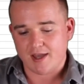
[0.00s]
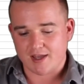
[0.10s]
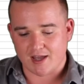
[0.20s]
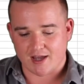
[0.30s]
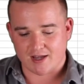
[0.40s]

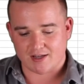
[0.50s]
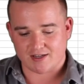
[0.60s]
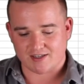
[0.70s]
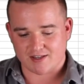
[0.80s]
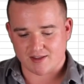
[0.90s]

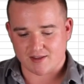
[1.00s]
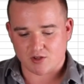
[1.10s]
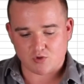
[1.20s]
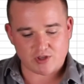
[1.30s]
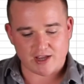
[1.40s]
And
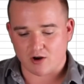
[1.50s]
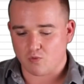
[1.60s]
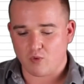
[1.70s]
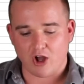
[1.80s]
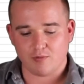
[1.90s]
they are
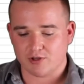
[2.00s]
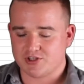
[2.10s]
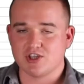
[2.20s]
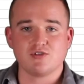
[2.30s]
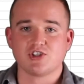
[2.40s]
well below.
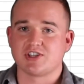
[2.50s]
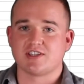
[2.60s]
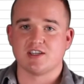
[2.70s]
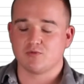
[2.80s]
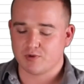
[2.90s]
So you can just
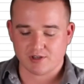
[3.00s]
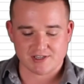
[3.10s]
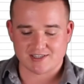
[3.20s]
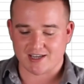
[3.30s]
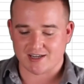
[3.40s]
see real
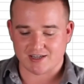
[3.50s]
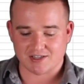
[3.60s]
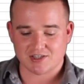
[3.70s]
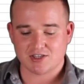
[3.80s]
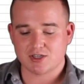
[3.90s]
estate
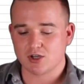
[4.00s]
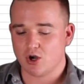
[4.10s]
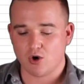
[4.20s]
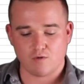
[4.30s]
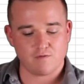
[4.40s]
is
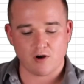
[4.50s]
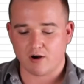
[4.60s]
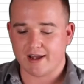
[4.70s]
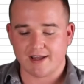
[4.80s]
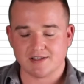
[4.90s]
so far
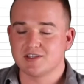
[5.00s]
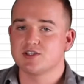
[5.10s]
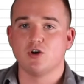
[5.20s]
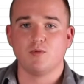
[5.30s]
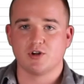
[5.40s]
ahead,
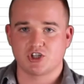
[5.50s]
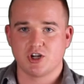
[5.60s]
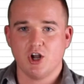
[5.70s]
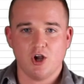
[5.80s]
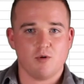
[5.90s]
so much
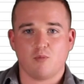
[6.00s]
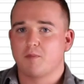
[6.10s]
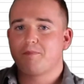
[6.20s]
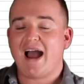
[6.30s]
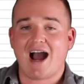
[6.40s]
more
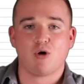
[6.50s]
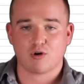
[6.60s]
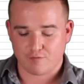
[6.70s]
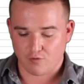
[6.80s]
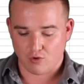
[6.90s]

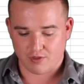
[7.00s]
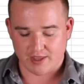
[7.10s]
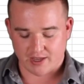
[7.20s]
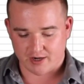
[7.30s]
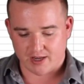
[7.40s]
powerful
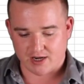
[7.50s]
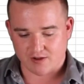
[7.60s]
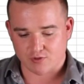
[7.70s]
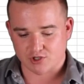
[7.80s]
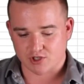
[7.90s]
than any
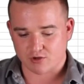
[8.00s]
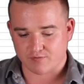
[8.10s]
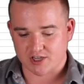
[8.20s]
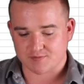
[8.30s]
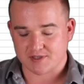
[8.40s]
of those other
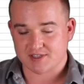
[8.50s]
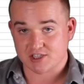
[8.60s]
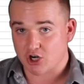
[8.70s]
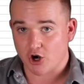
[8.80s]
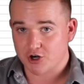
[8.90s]
investments. Is
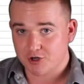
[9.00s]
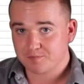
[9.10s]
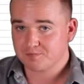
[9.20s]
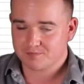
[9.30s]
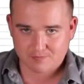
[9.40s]
it
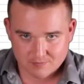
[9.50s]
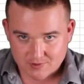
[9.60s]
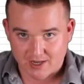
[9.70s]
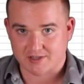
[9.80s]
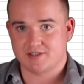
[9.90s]
harder?
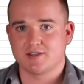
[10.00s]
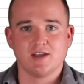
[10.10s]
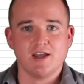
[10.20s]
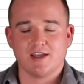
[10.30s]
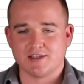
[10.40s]
Yes.
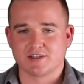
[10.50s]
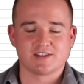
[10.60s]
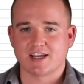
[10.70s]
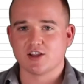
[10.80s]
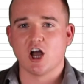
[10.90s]
Is it going
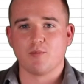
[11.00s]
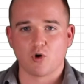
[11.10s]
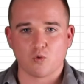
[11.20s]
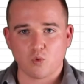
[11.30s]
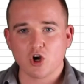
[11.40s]
to take a lot
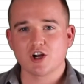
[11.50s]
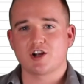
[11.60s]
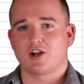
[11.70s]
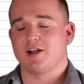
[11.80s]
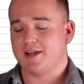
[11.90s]
more
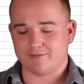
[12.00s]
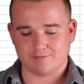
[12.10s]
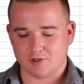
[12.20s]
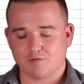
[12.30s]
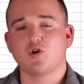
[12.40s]
work? And
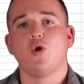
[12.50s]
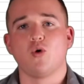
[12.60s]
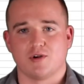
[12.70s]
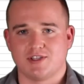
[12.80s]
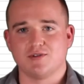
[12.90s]
of
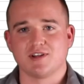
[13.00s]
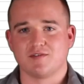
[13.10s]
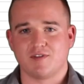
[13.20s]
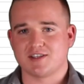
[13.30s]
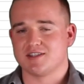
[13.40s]
course, you can
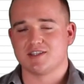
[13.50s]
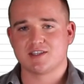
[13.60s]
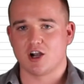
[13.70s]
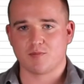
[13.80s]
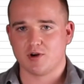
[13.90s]
invest in the
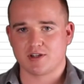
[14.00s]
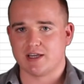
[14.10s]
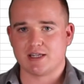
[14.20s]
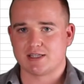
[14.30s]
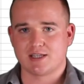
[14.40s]
stock
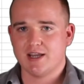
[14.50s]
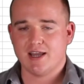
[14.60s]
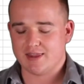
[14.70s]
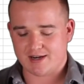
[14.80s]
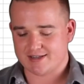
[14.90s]
markets
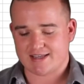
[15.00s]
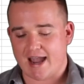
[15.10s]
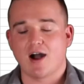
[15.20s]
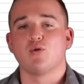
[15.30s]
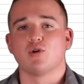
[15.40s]
in the next
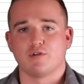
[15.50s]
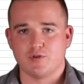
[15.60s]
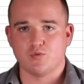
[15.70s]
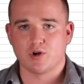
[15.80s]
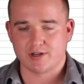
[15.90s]
hour if
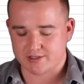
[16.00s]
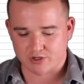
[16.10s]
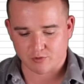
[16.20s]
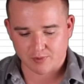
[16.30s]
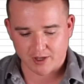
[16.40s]
you wanted
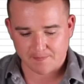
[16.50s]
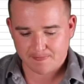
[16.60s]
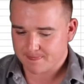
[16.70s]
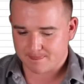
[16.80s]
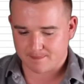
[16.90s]
to, but
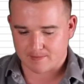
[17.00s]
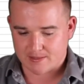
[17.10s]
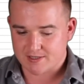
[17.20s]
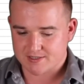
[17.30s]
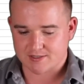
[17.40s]

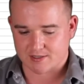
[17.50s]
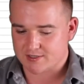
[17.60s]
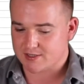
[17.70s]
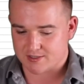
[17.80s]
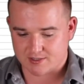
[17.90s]
this
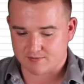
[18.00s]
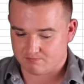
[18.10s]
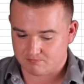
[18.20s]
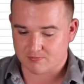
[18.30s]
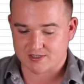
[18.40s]
this is
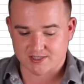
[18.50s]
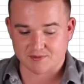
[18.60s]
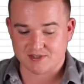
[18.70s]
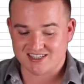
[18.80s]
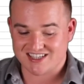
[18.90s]
this is
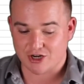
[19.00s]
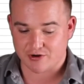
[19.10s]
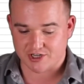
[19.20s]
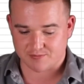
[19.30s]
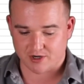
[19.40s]
some
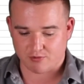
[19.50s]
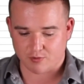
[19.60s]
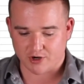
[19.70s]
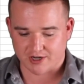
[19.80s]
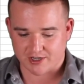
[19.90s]
serious money we're
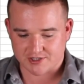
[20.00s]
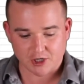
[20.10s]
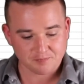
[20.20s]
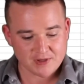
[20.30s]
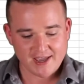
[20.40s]
bringing in.
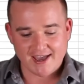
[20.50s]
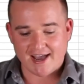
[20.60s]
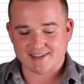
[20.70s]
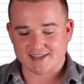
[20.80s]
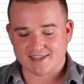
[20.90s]
So,
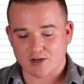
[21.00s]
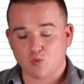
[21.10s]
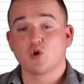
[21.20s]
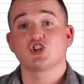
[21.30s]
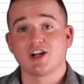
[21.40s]
as I said,
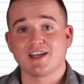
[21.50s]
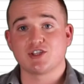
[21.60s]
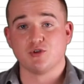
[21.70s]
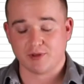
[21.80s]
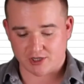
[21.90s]
we're trying to get
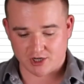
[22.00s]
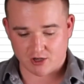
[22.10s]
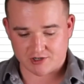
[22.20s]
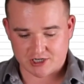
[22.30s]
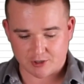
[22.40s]
to a million
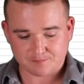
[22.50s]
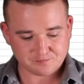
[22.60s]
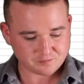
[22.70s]
dollars here.